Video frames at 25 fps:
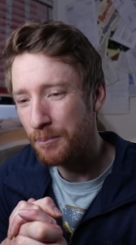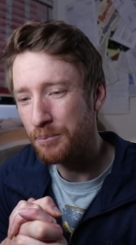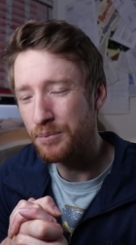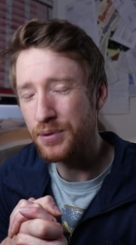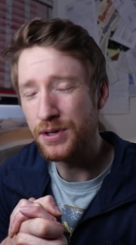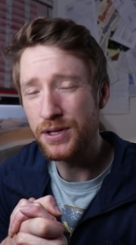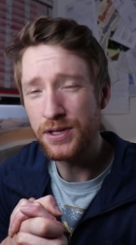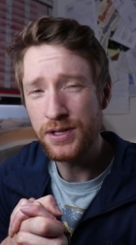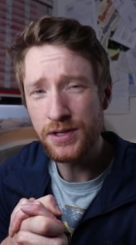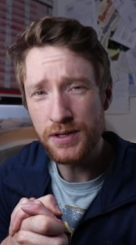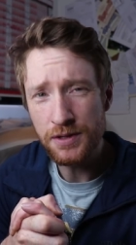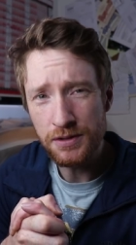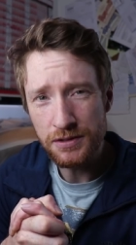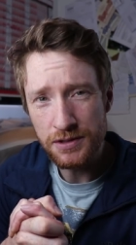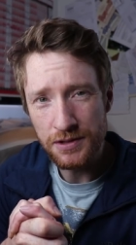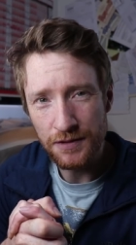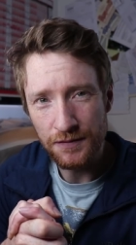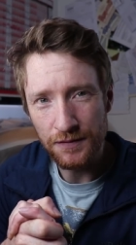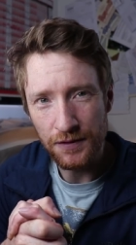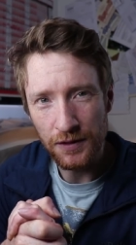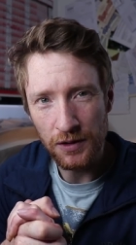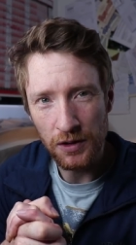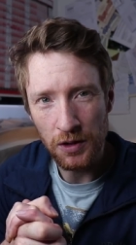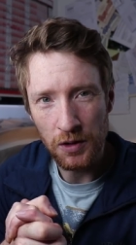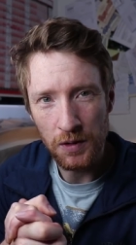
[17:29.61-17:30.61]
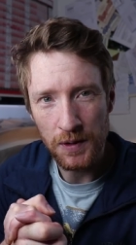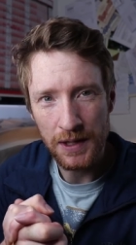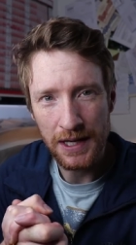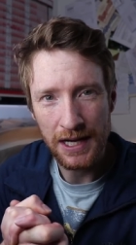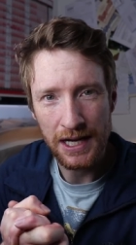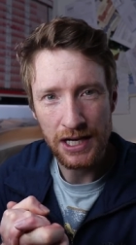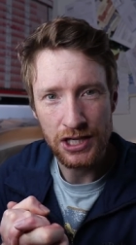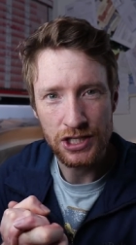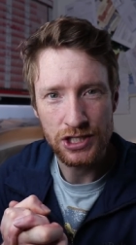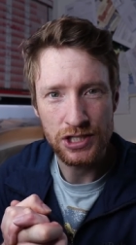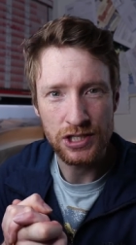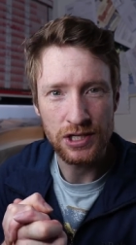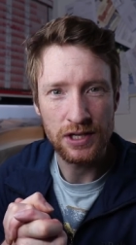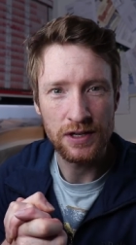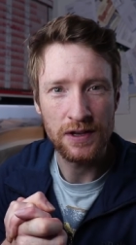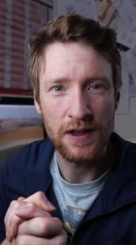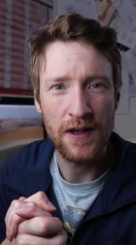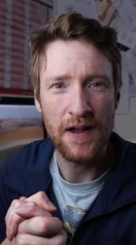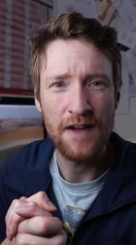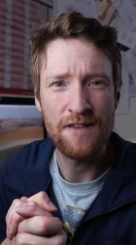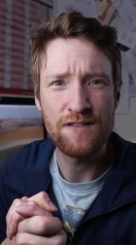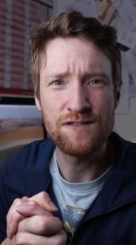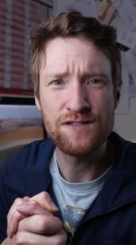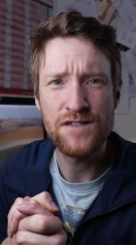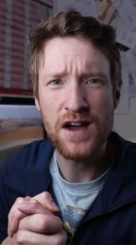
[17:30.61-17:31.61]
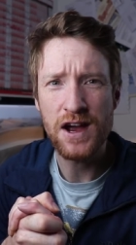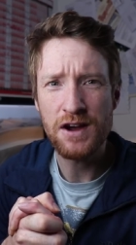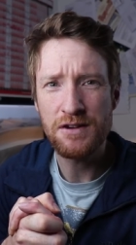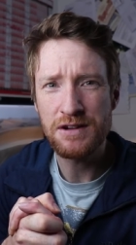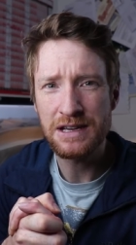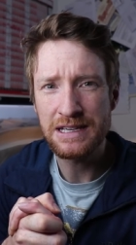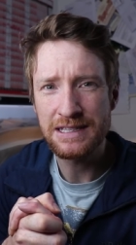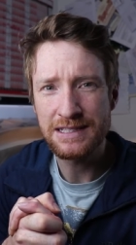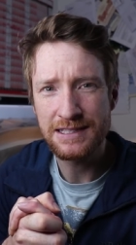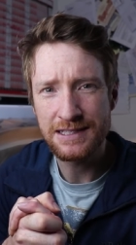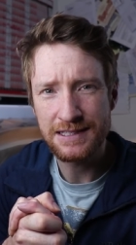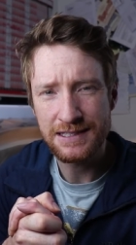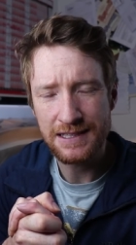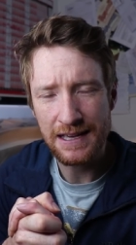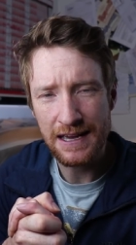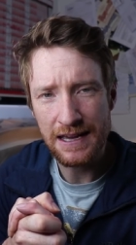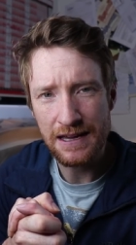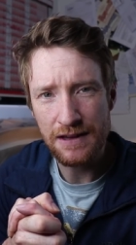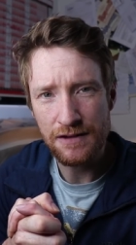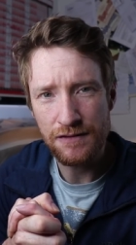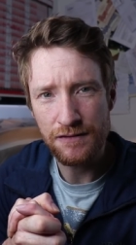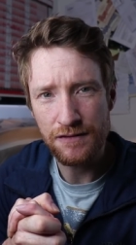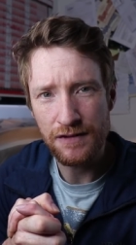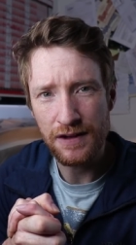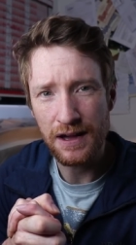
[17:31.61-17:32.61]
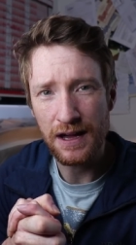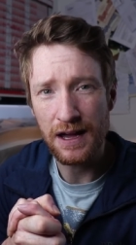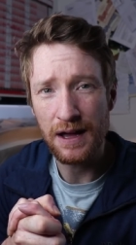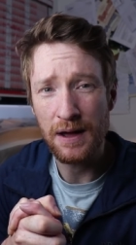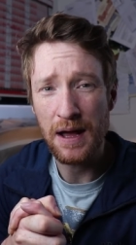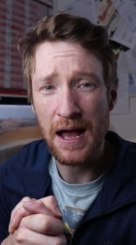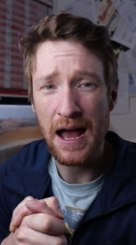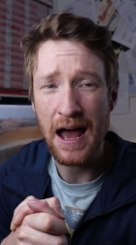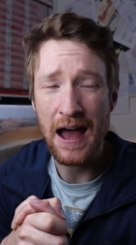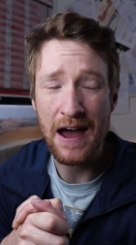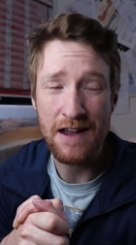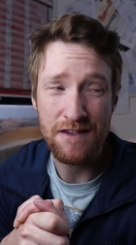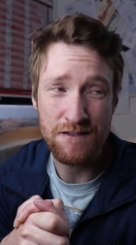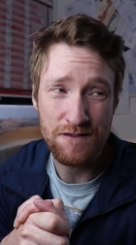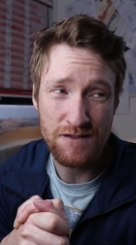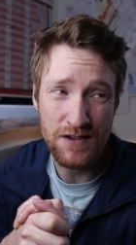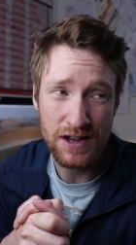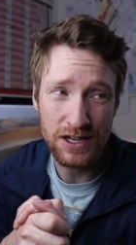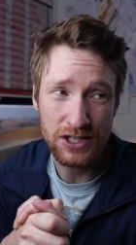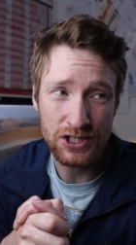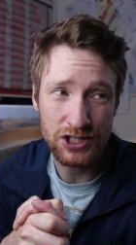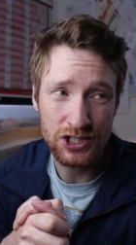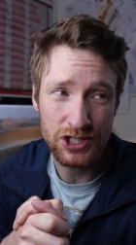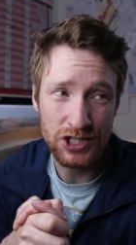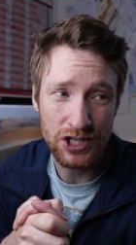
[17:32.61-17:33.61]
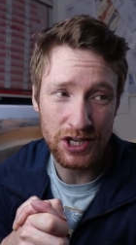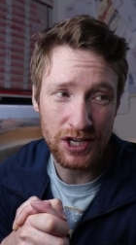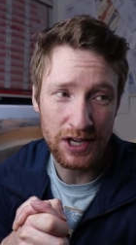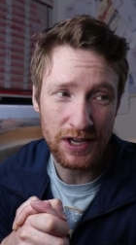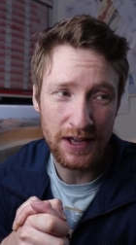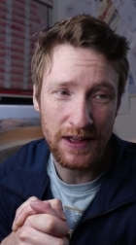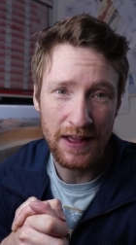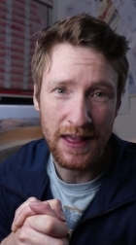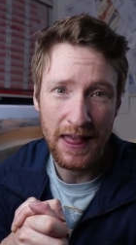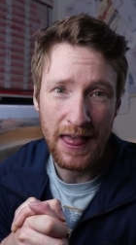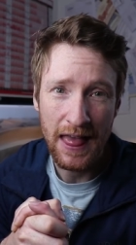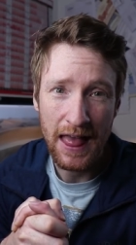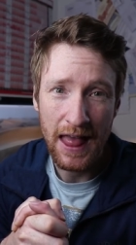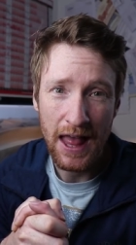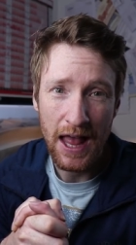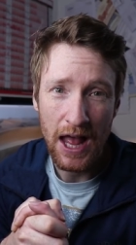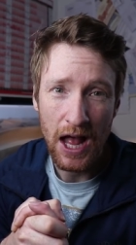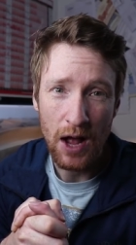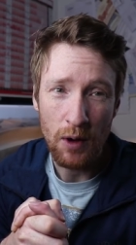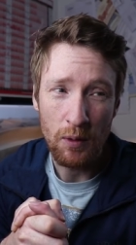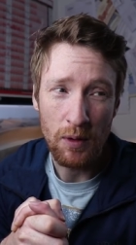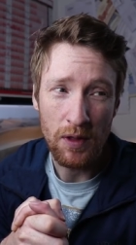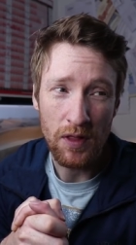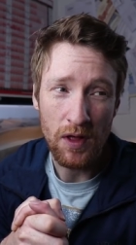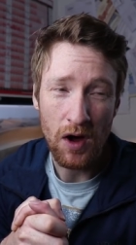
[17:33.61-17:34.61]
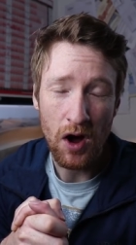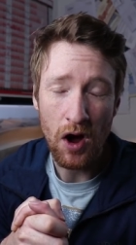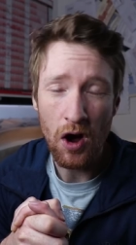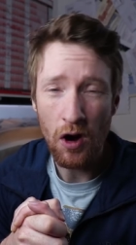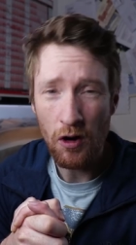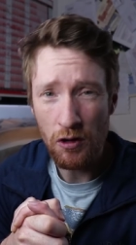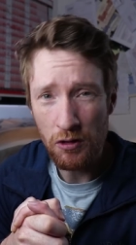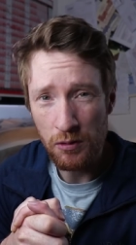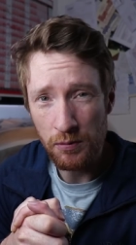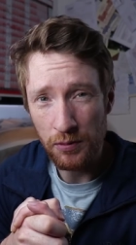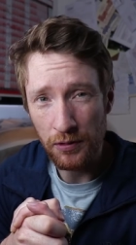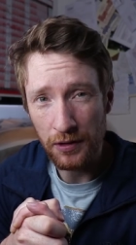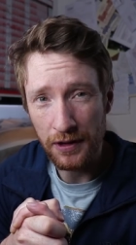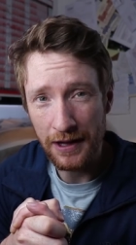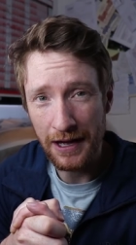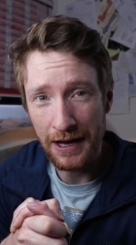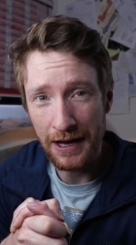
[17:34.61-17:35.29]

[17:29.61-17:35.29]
Beautiful location, a very safe adventure with a horrible